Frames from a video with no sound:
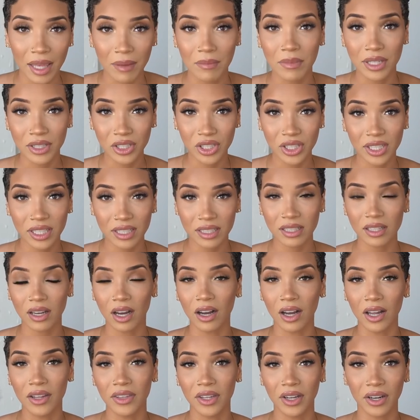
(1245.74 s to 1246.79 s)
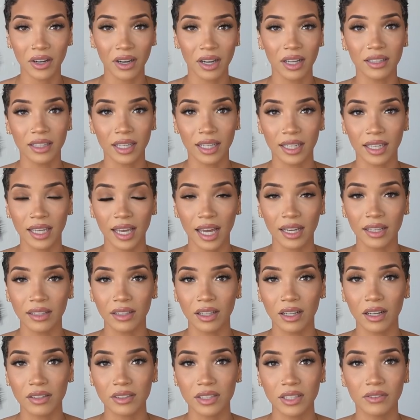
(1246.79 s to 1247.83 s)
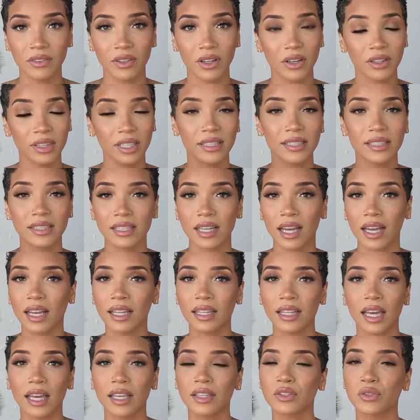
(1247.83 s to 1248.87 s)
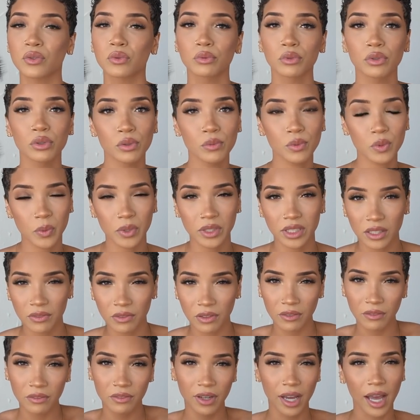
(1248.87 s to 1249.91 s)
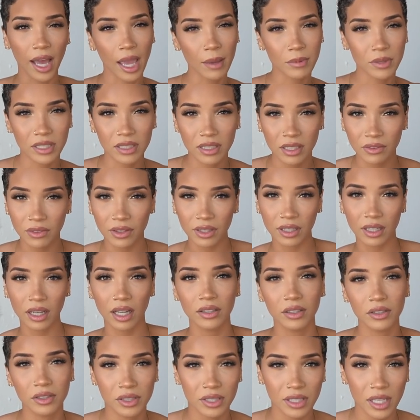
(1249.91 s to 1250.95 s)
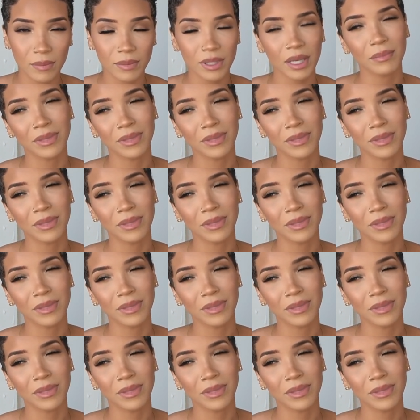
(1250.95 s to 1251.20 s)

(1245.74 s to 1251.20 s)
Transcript: images on their online catalogs of all these stylized rooms with different vibes and different color schemes.